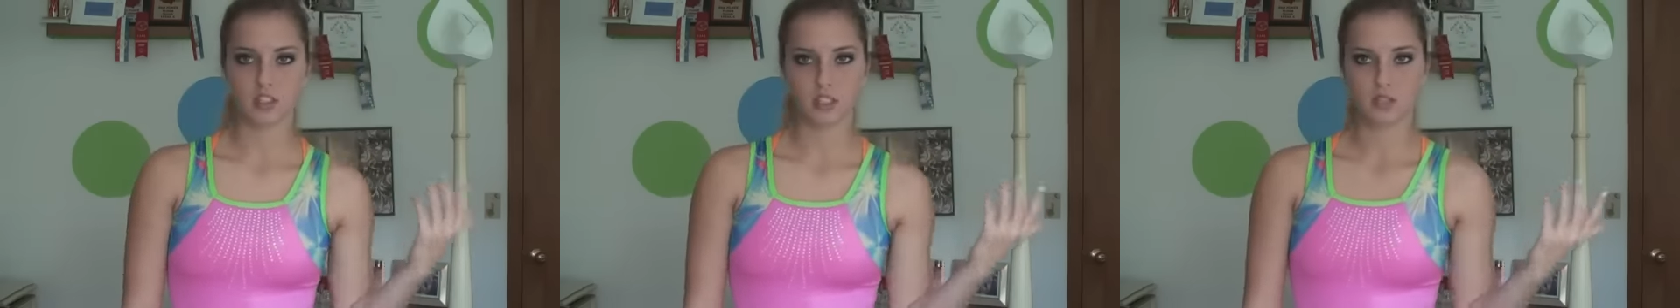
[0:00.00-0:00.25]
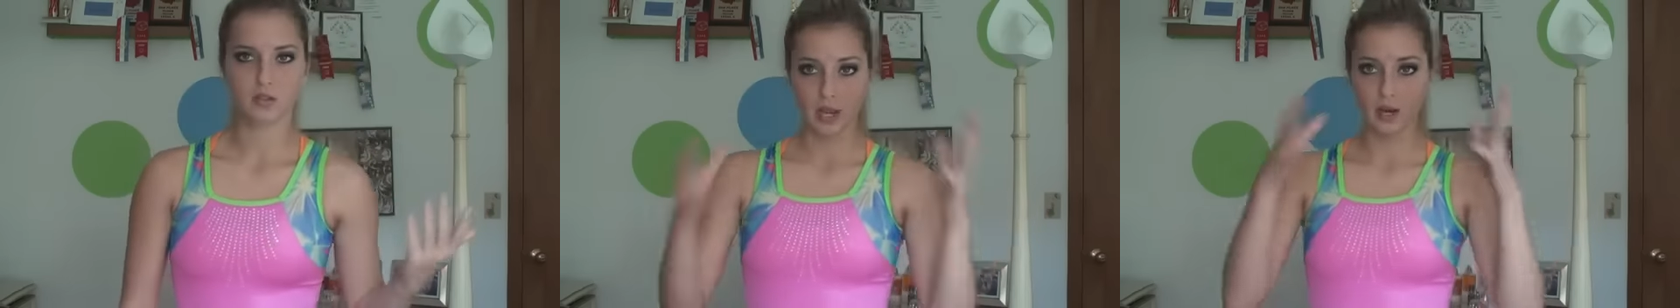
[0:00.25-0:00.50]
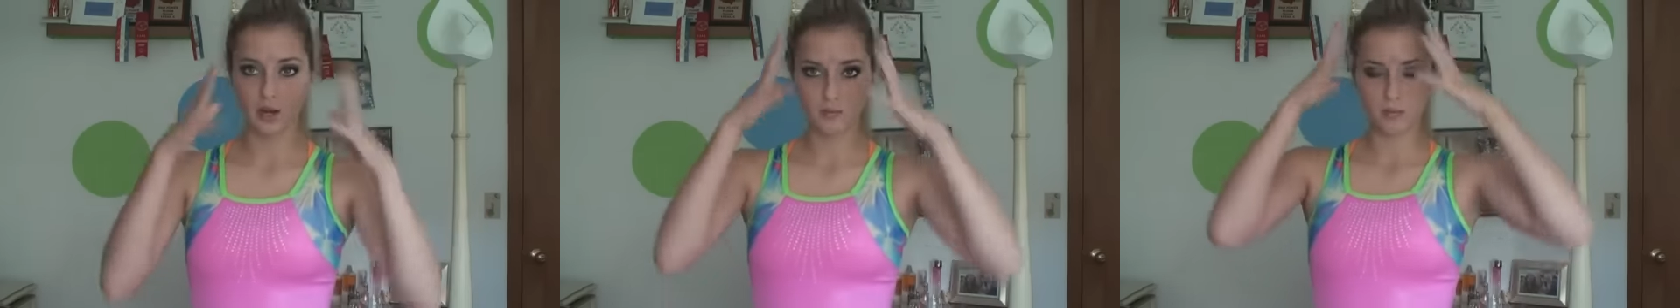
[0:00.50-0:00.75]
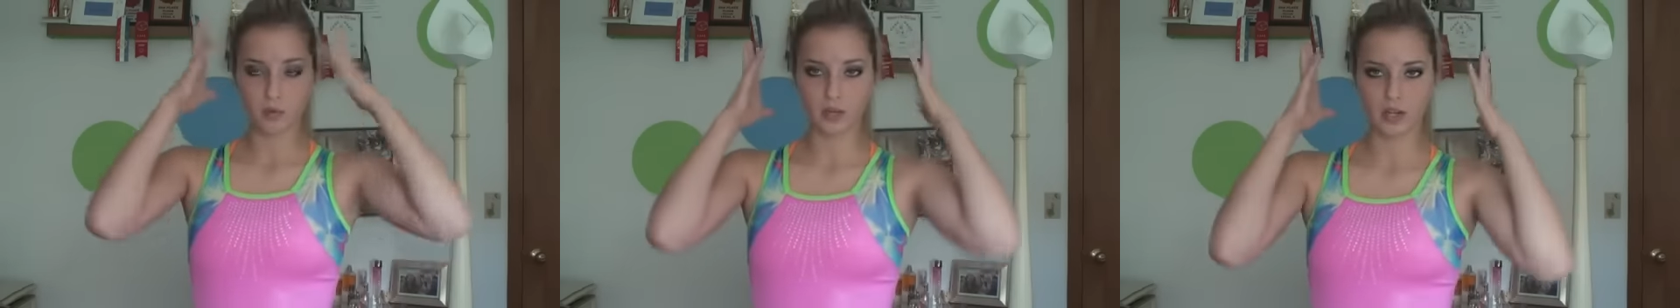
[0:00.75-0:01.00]
Just
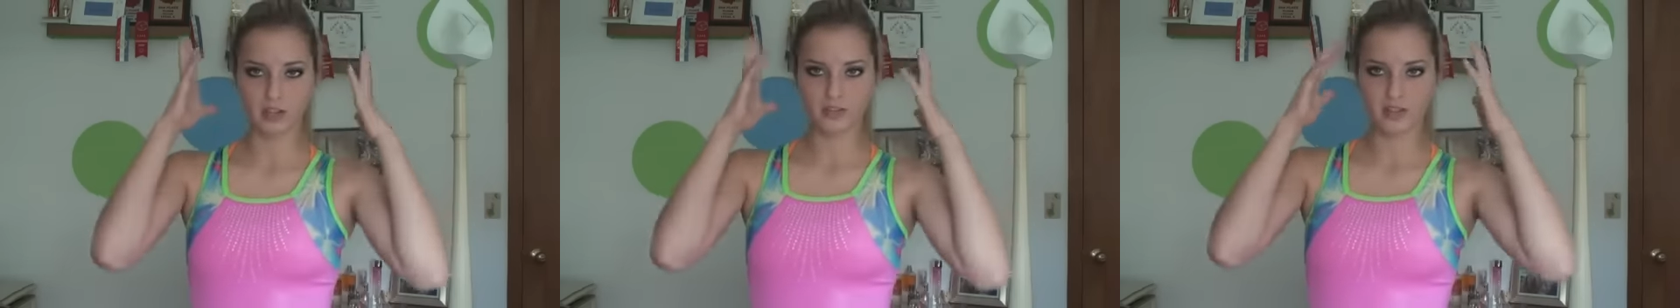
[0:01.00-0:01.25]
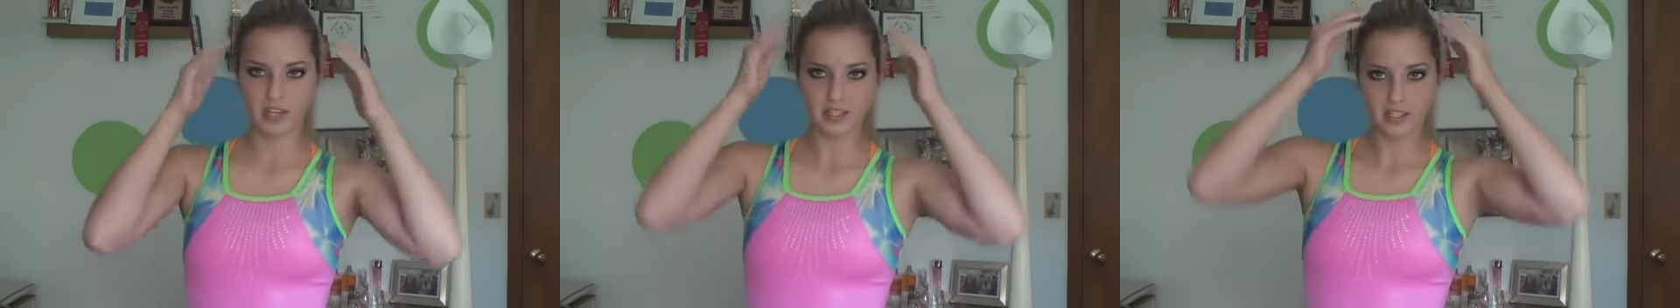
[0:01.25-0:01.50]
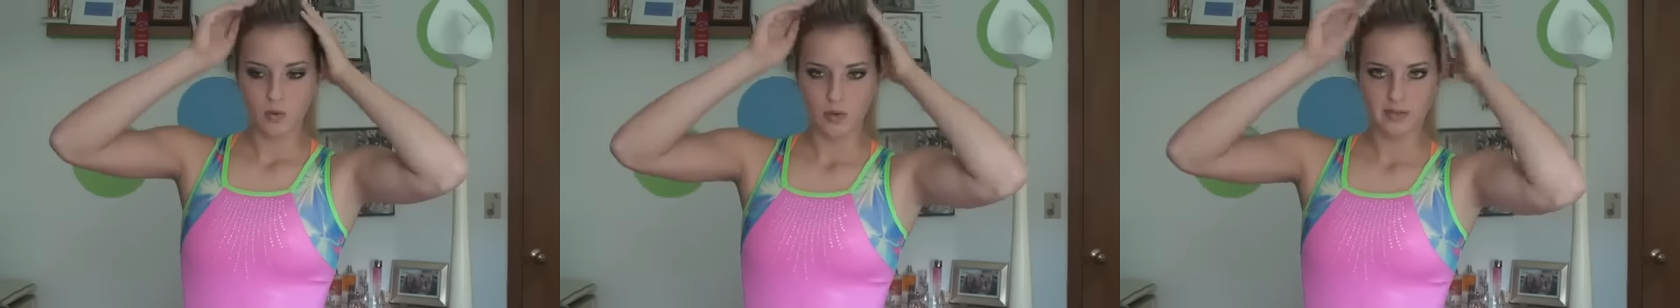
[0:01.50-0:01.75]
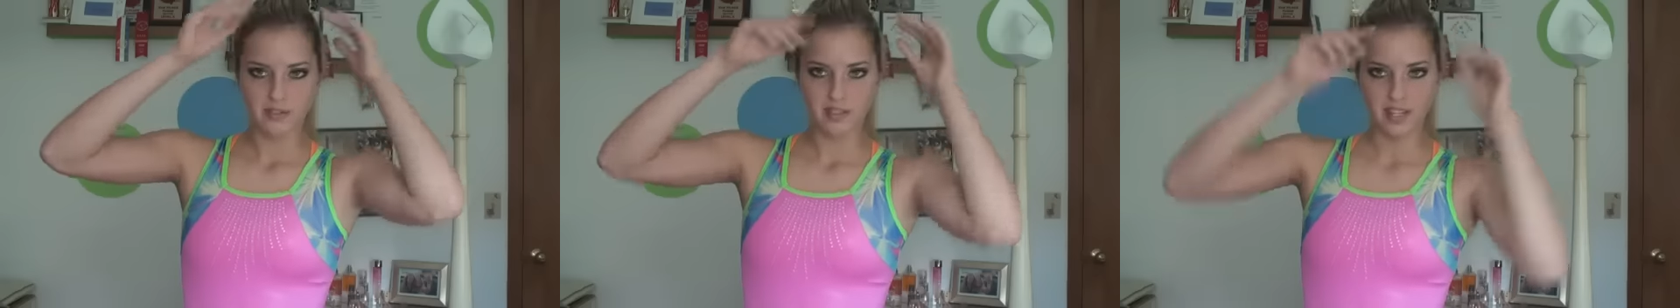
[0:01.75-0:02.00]
hair pulled out of the face
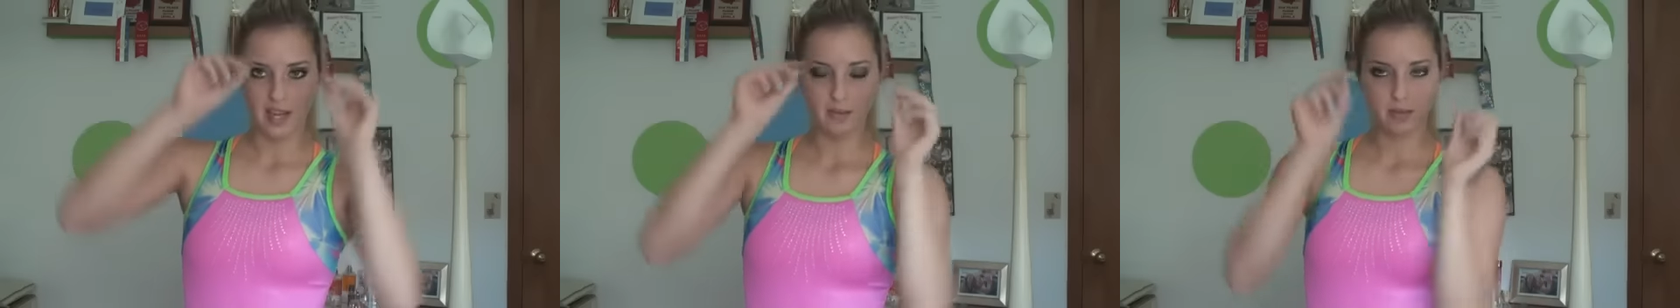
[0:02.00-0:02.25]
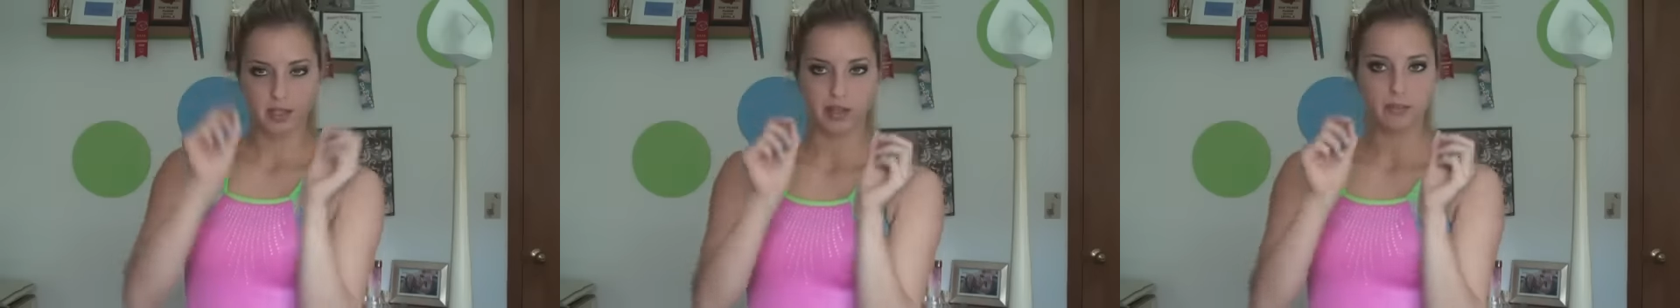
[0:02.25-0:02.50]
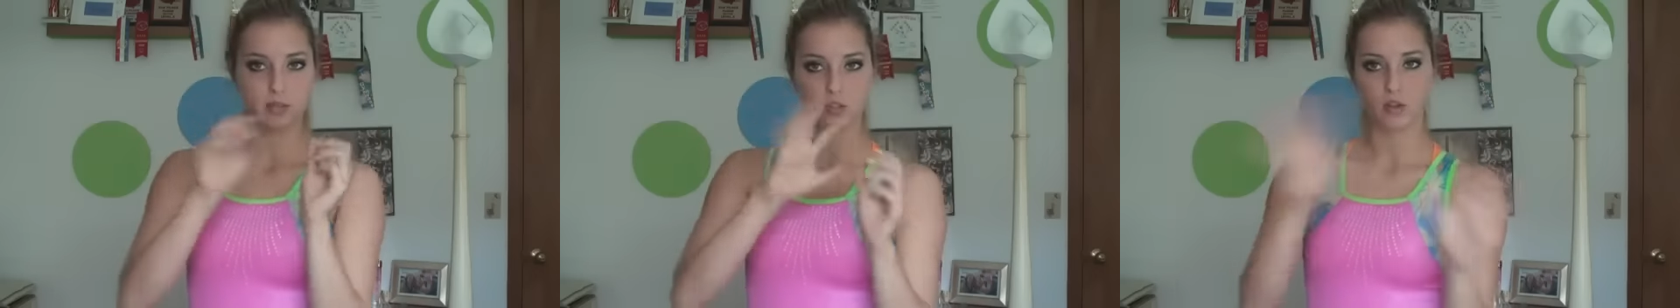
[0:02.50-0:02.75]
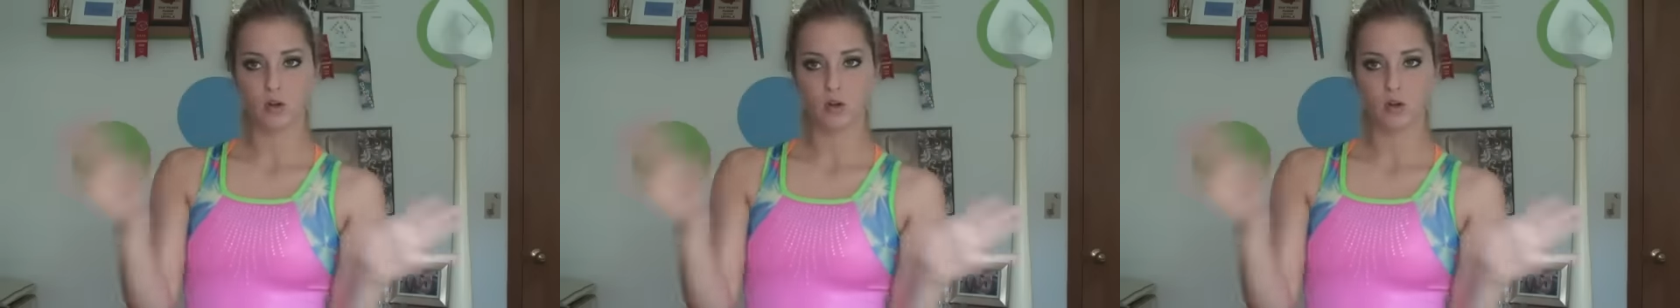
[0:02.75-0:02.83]
with snap clips,